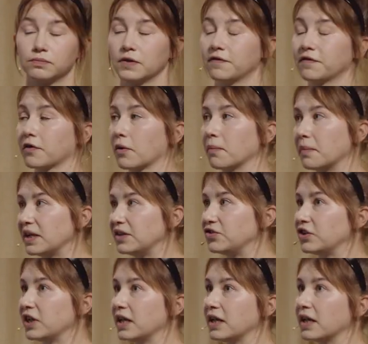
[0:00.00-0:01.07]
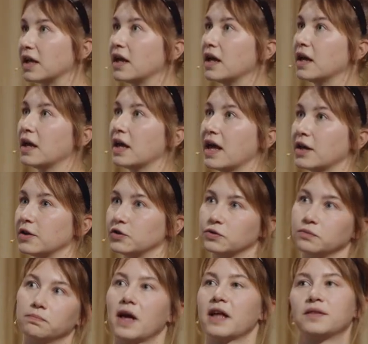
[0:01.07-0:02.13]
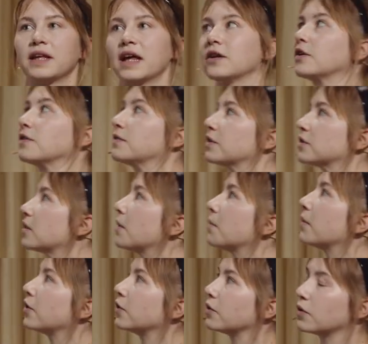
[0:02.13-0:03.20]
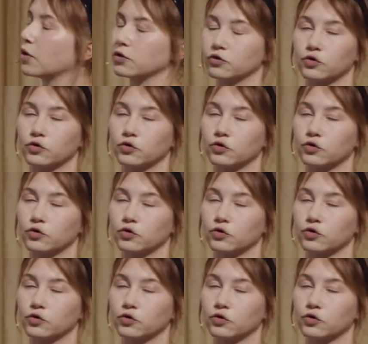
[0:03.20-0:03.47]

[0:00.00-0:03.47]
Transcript: from Beijing at the end of the summer